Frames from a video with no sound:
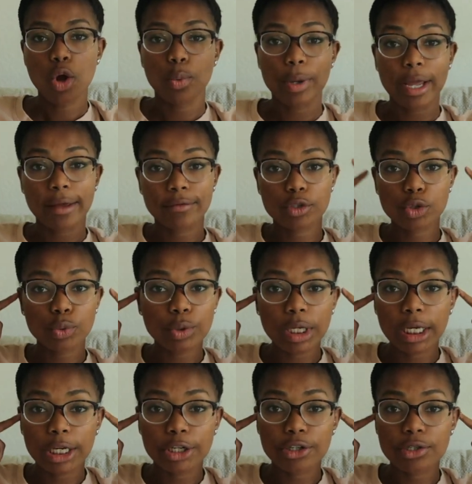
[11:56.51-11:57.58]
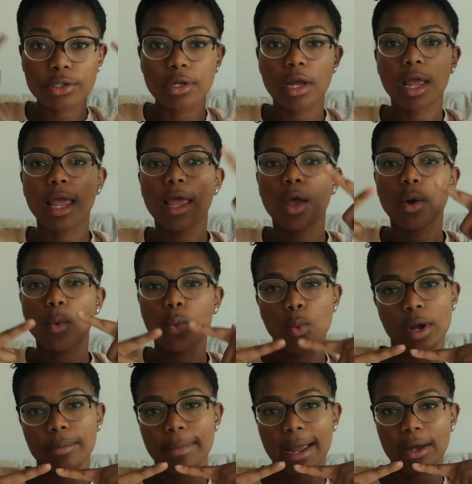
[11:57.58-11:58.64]
We have 2 ears,
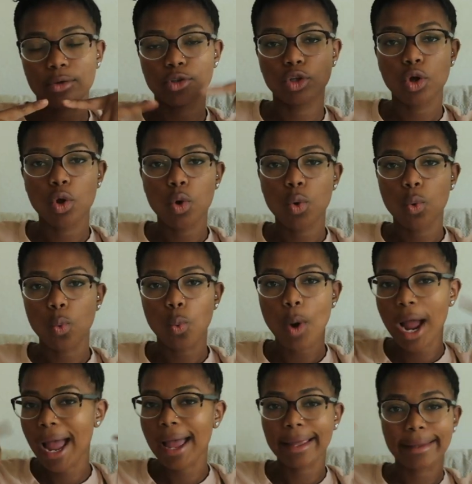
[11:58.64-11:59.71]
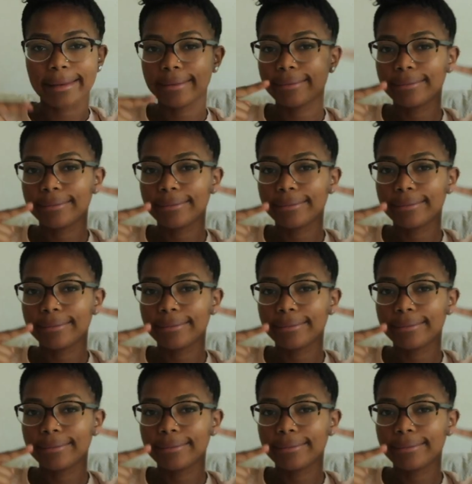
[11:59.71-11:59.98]
1 mouth. Why?